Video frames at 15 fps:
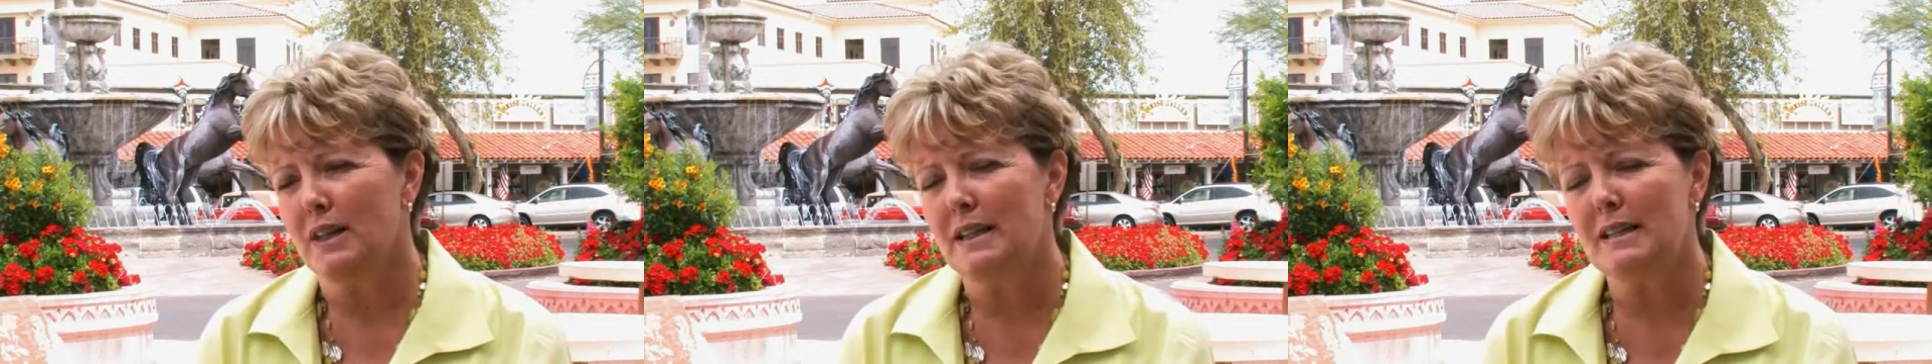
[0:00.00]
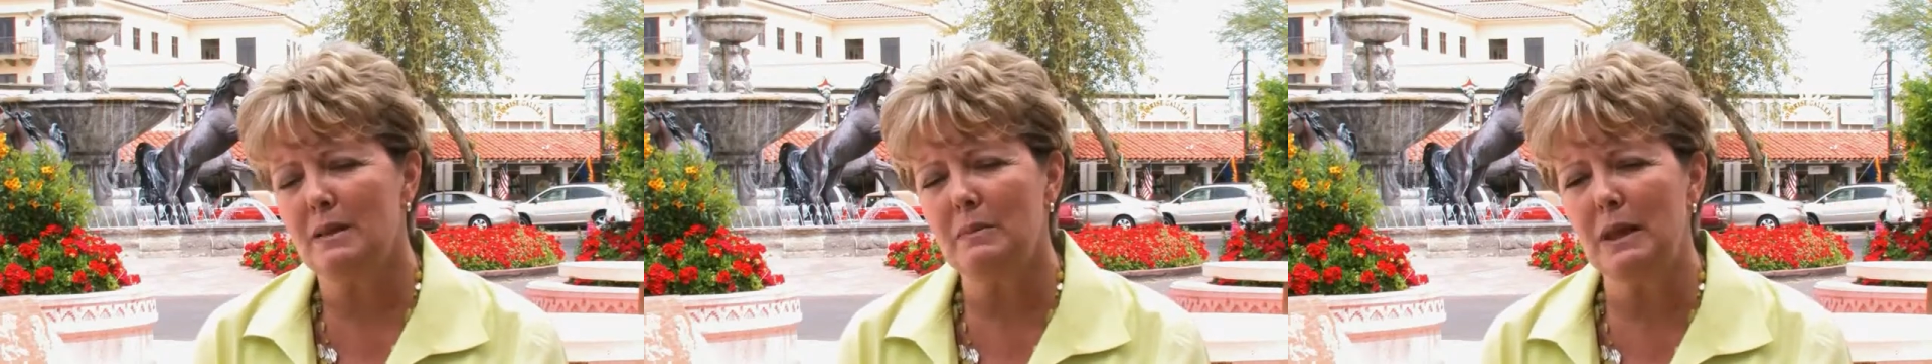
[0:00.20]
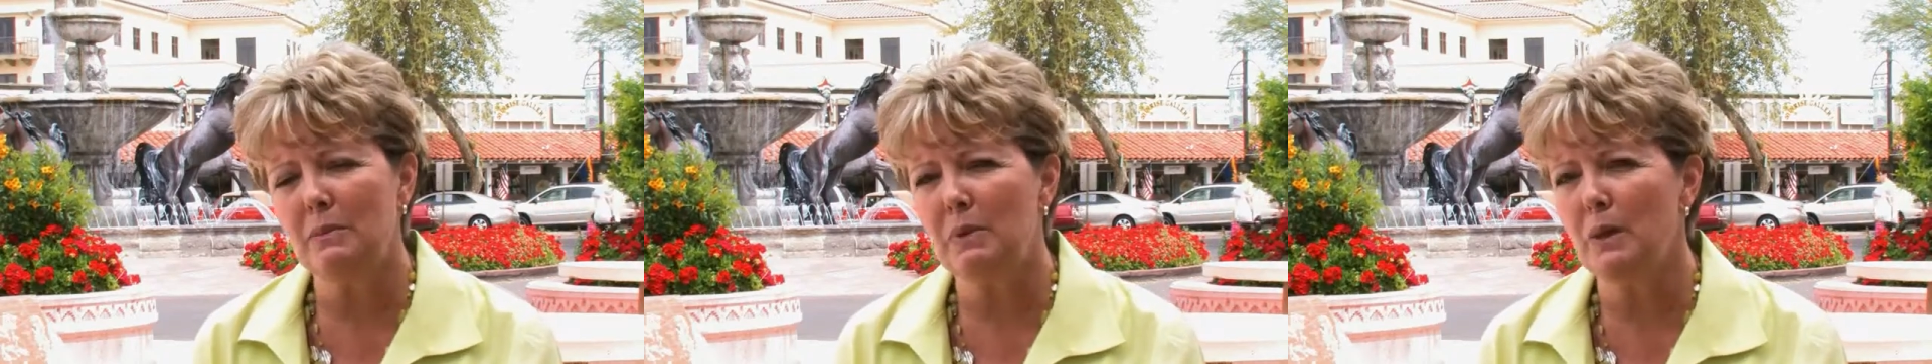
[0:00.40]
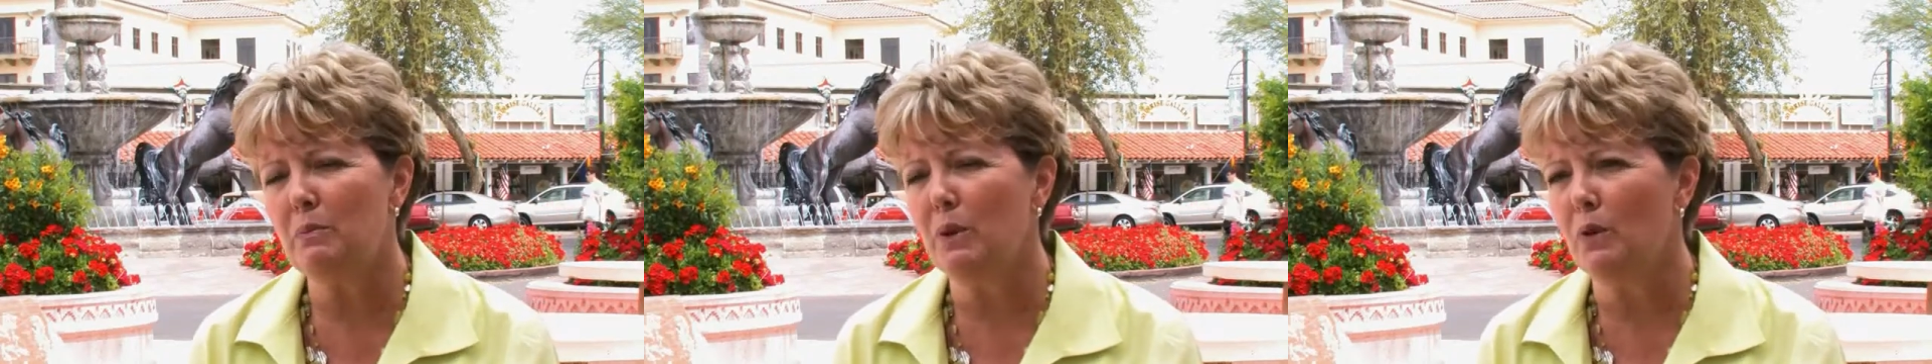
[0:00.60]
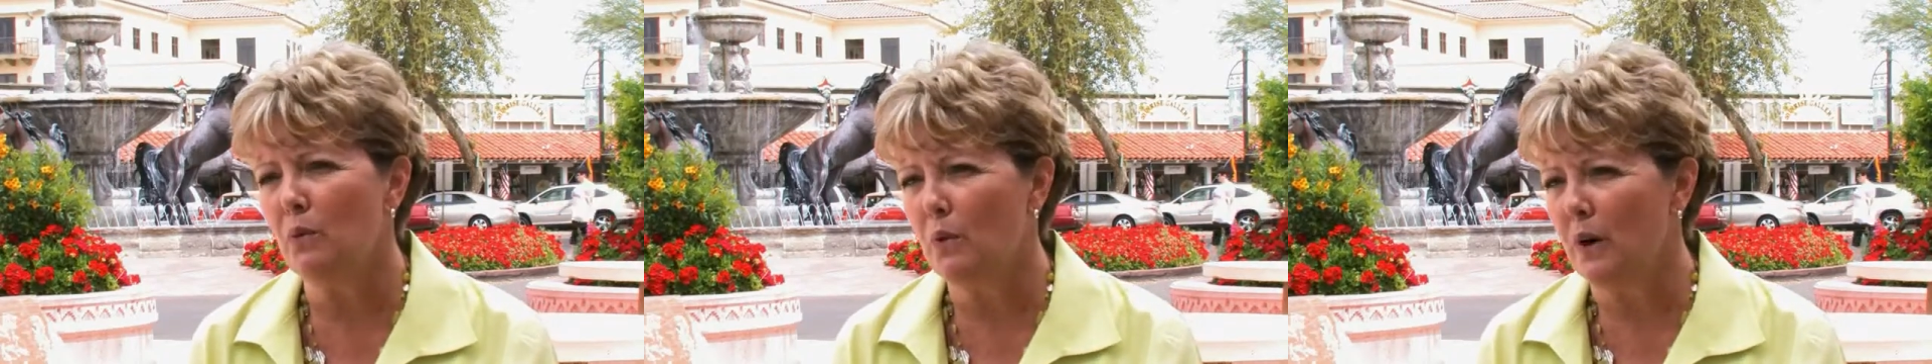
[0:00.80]
is to make
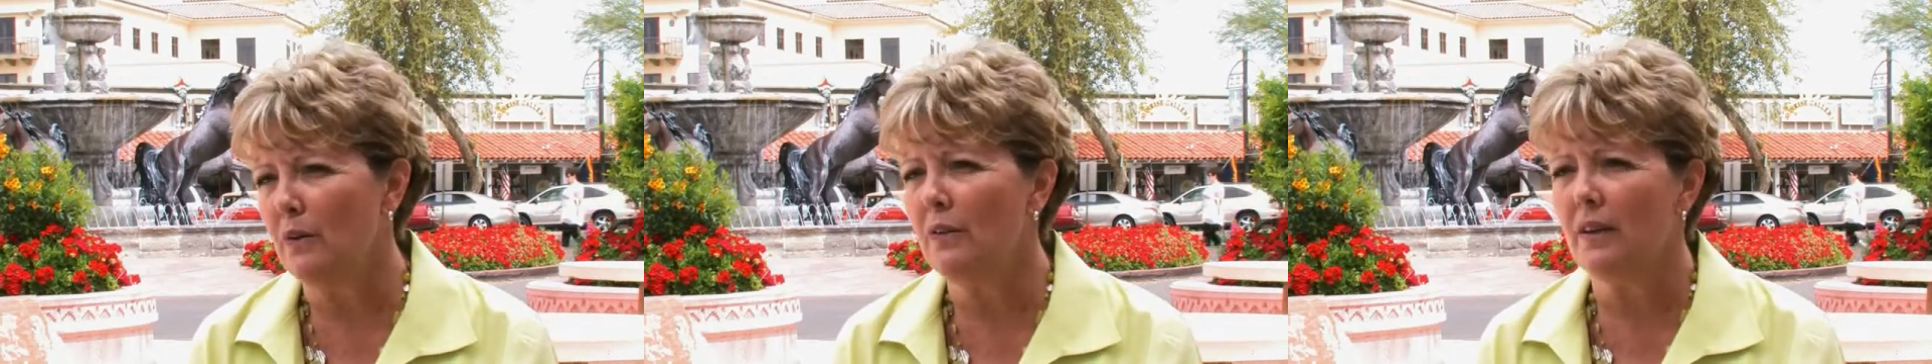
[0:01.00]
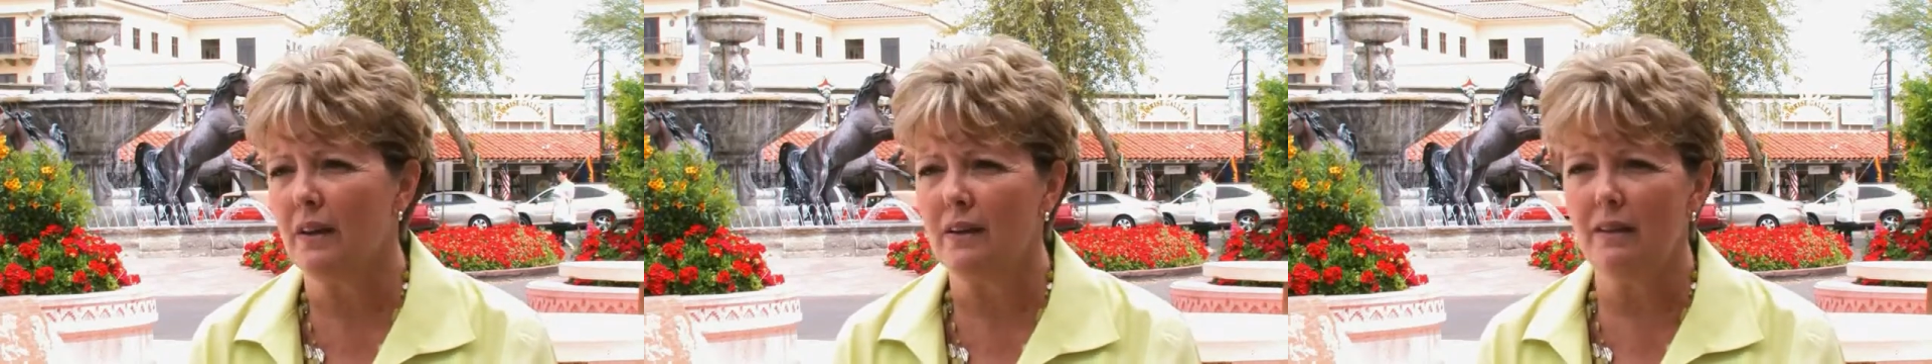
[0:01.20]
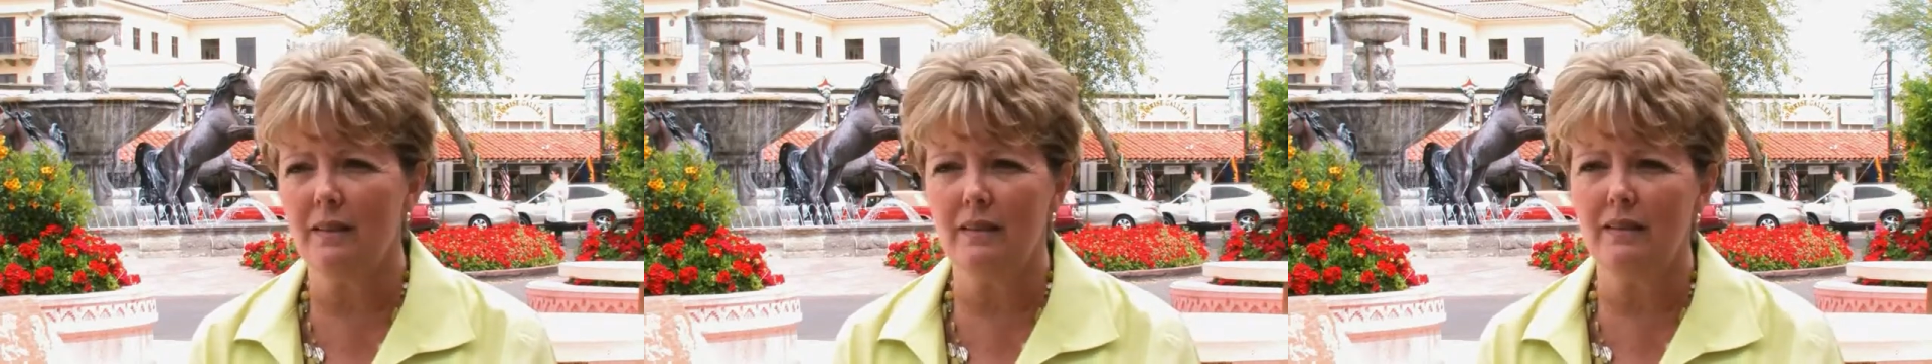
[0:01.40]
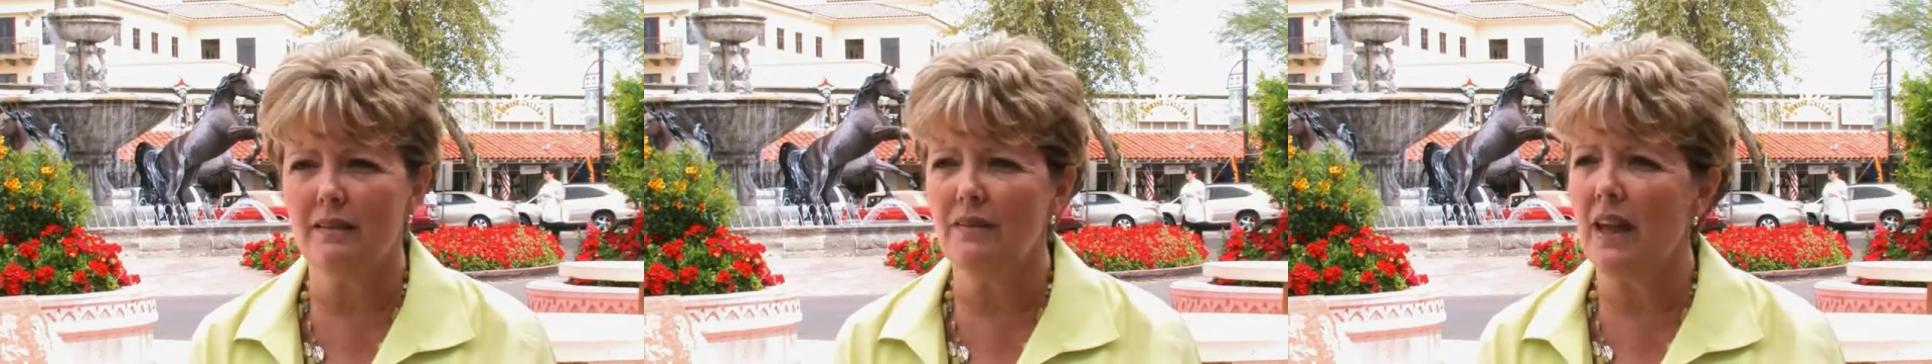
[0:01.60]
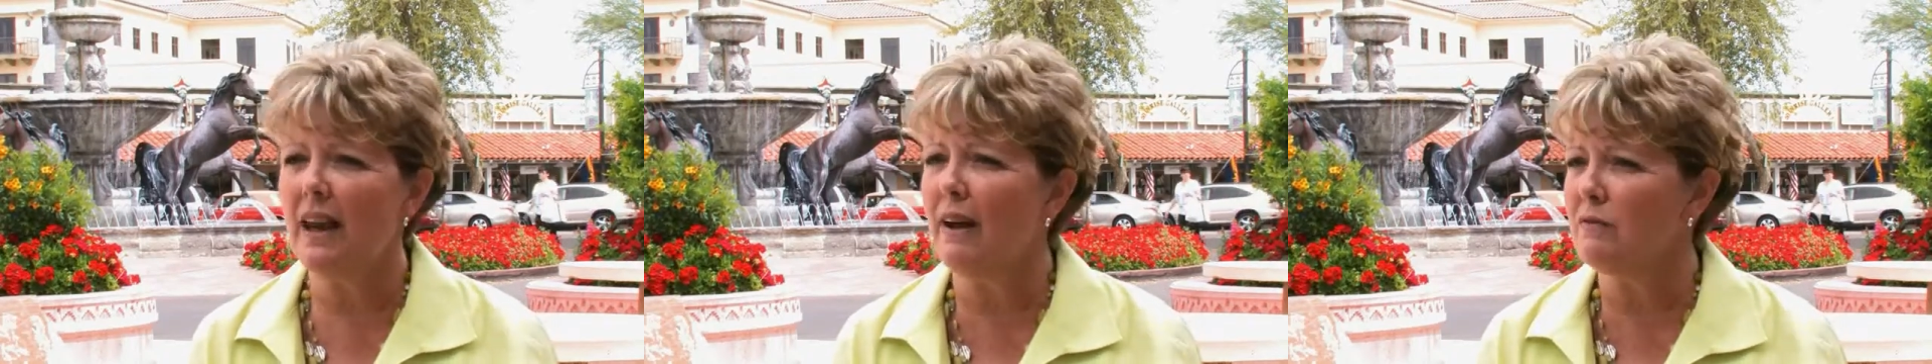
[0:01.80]
people aware that
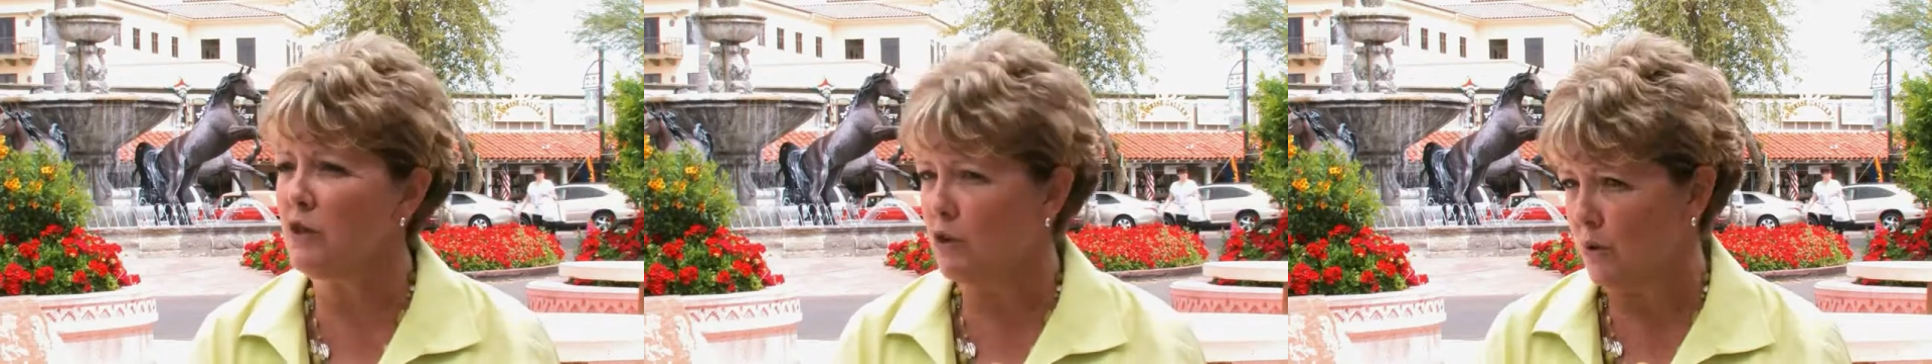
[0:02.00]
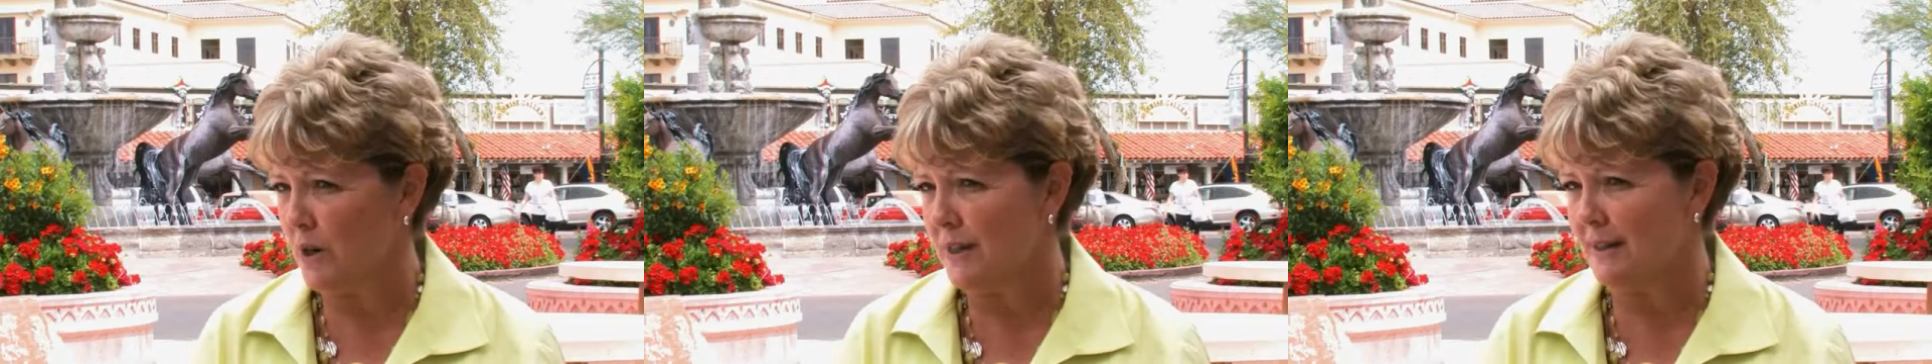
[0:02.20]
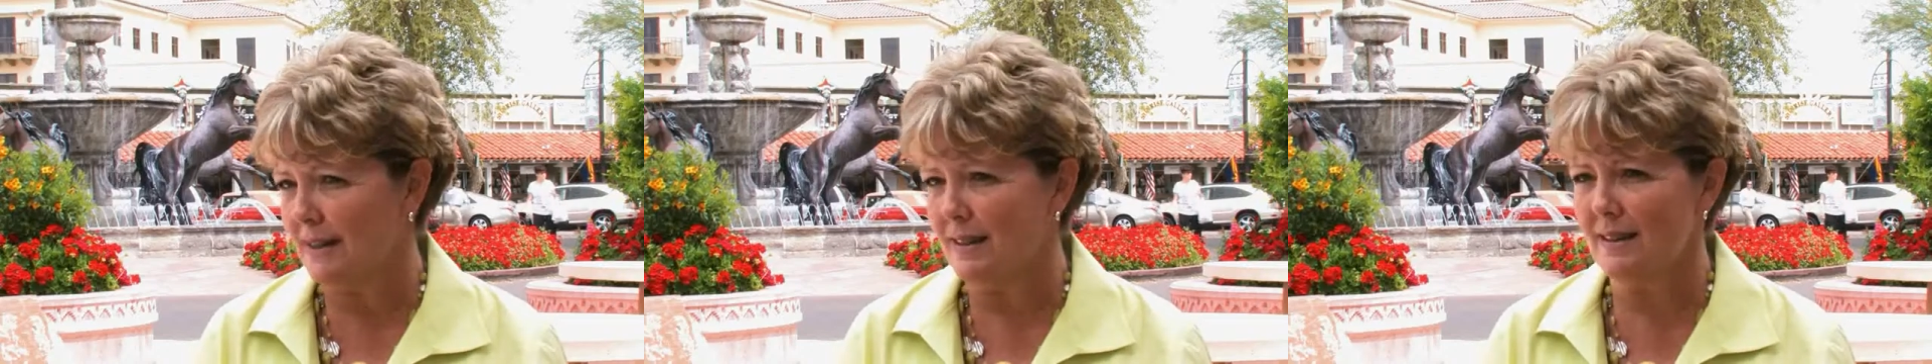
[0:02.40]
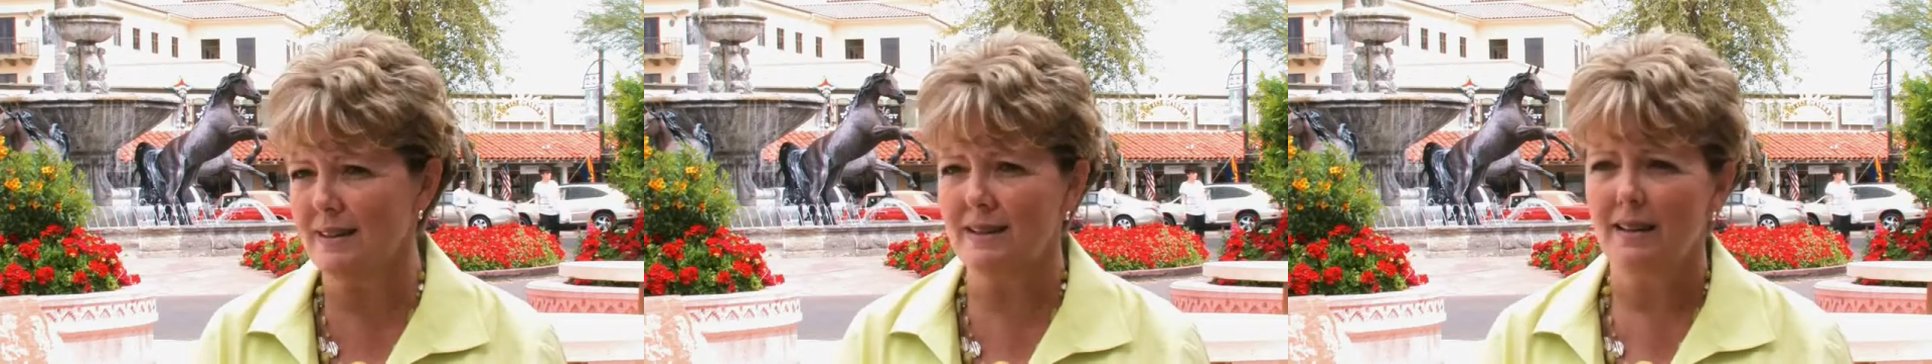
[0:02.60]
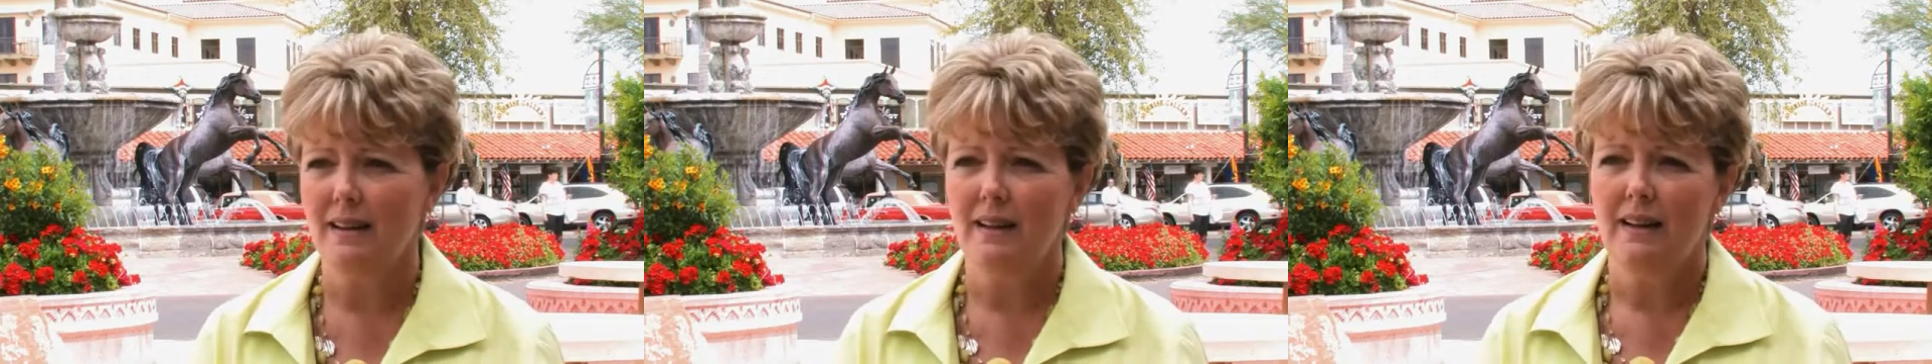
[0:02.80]
they have choices.